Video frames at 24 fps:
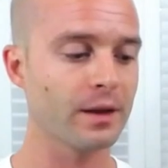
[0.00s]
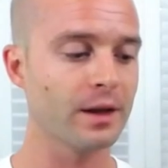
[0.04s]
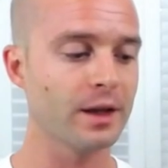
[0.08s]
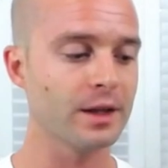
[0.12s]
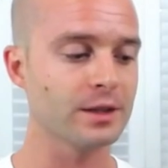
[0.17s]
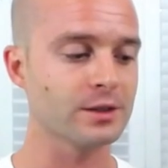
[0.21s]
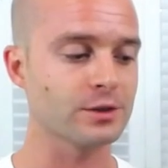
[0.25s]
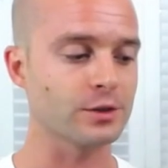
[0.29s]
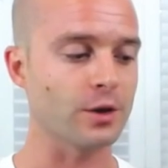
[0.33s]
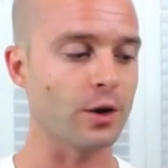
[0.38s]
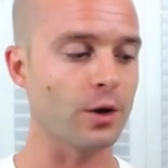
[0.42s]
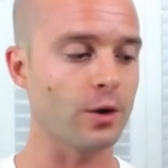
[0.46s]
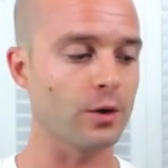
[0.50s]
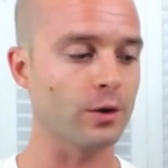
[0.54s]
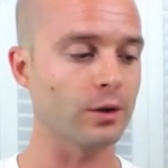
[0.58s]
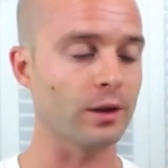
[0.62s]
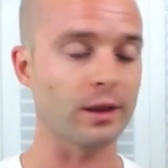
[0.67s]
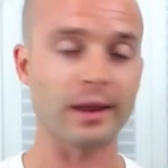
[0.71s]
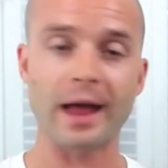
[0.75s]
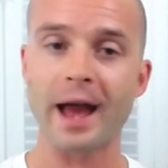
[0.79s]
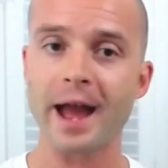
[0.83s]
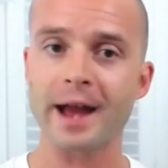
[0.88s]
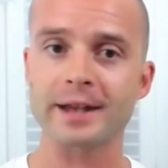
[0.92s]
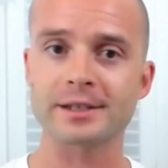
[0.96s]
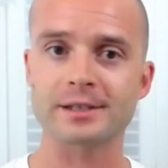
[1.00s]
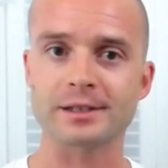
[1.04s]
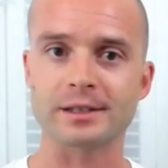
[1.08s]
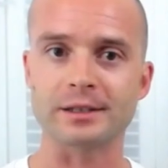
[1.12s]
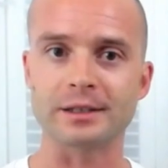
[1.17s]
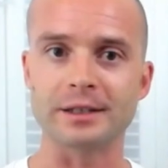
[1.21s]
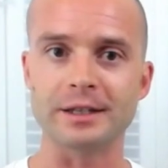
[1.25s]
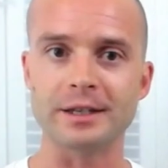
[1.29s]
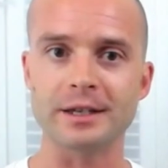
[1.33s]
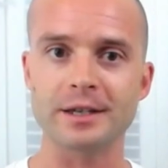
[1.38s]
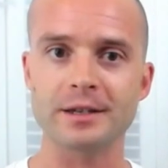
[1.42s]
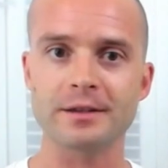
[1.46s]
So
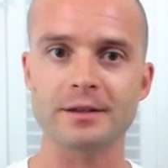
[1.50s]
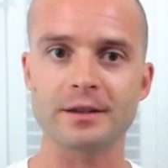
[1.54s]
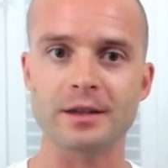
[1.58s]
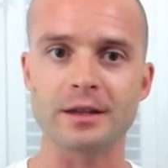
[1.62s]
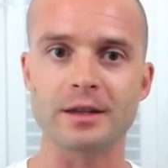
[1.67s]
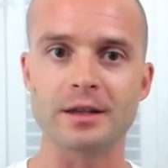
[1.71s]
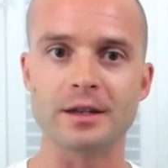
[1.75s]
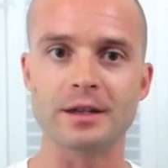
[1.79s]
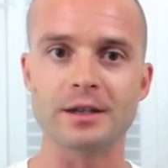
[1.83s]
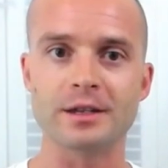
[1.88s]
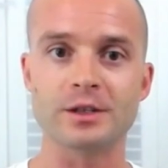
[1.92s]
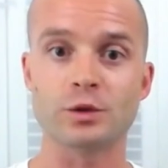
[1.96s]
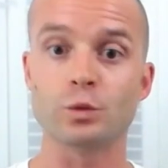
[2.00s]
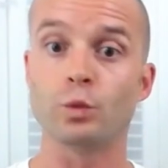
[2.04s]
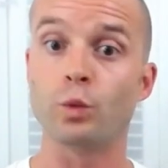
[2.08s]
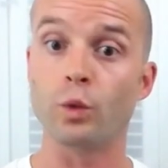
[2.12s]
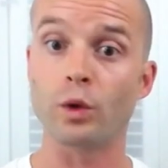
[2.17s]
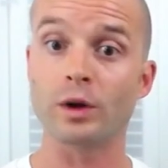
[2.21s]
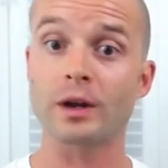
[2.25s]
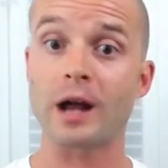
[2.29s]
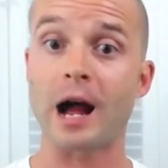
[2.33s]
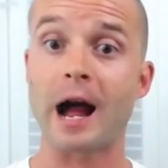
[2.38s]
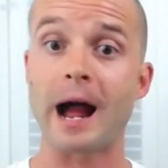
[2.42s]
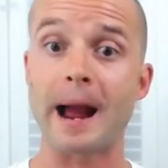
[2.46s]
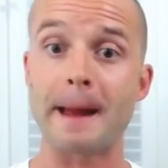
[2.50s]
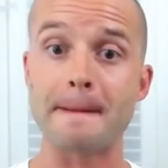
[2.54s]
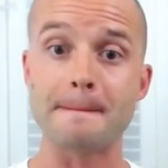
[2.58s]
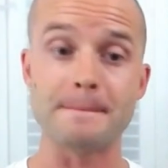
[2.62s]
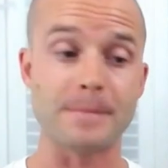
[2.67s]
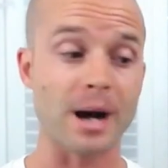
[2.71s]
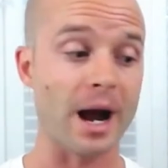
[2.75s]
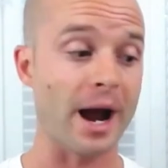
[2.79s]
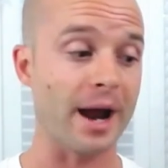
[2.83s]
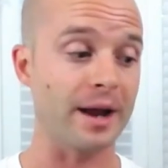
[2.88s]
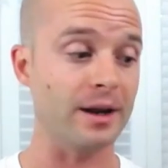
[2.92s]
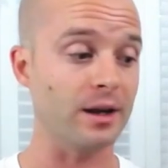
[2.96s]
lastly is, would I
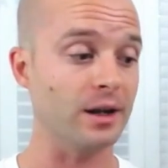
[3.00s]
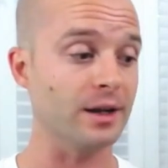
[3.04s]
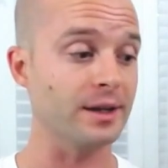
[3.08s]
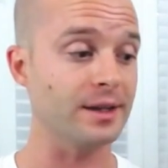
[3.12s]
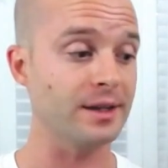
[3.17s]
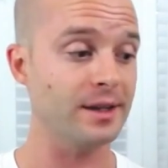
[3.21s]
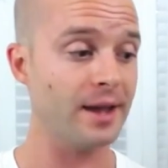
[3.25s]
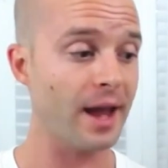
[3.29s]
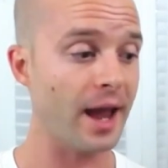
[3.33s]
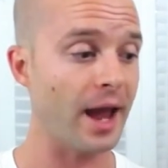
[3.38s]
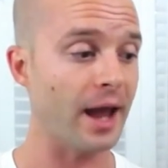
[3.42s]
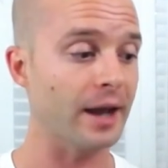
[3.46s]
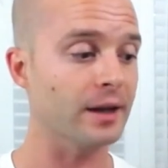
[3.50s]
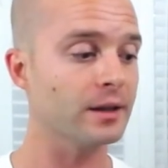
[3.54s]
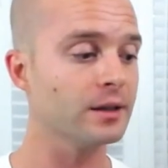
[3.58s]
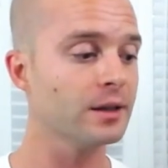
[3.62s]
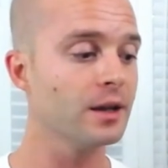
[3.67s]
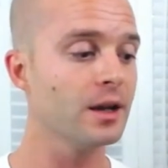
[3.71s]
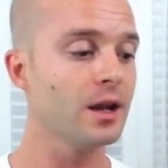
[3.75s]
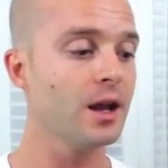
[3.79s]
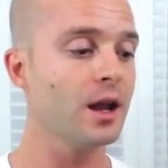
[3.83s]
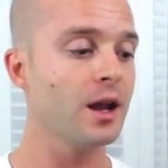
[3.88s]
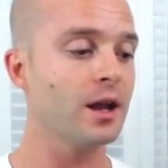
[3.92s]
buy it again?